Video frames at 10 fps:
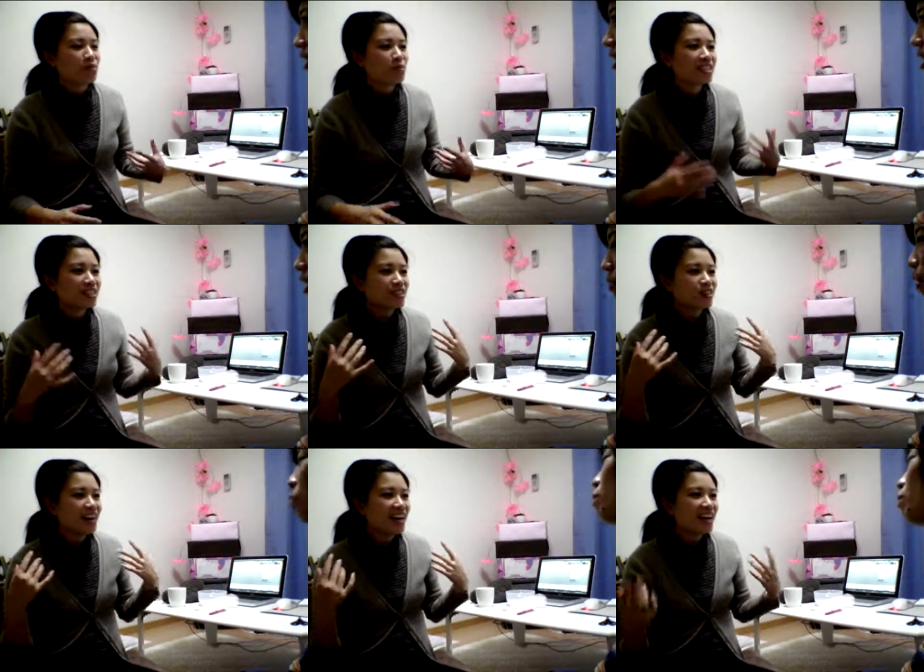Once
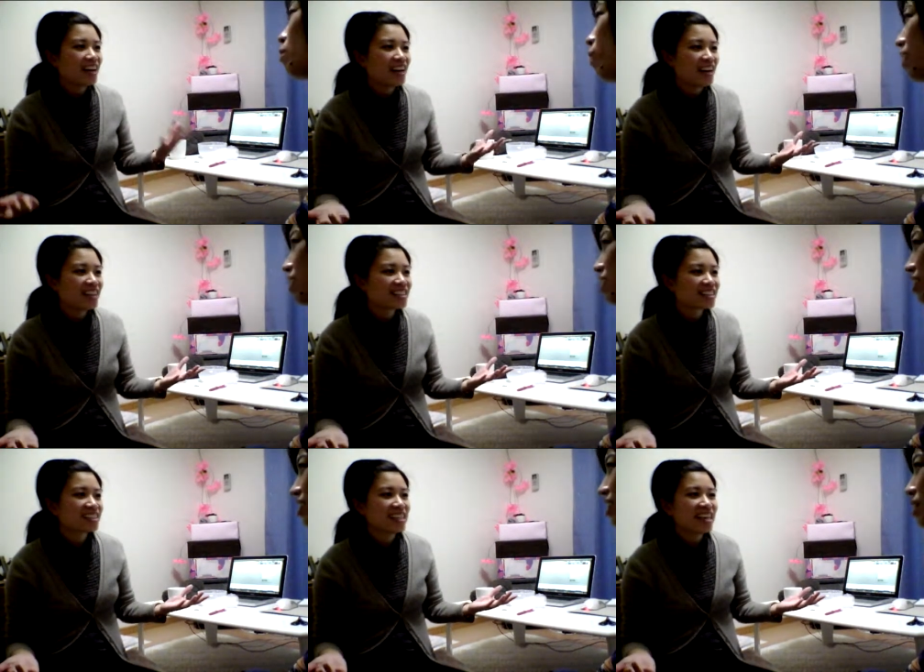you
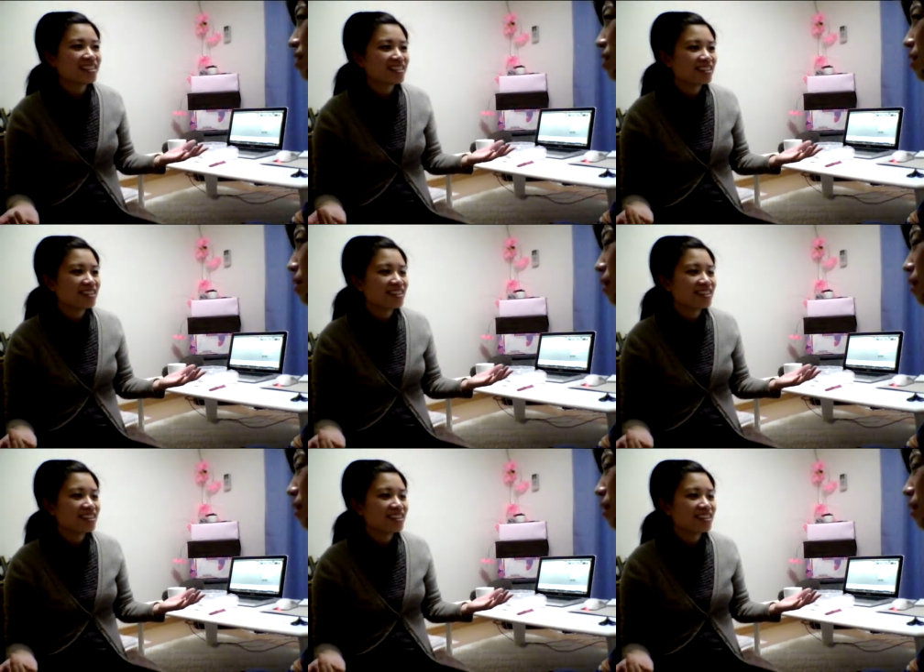understand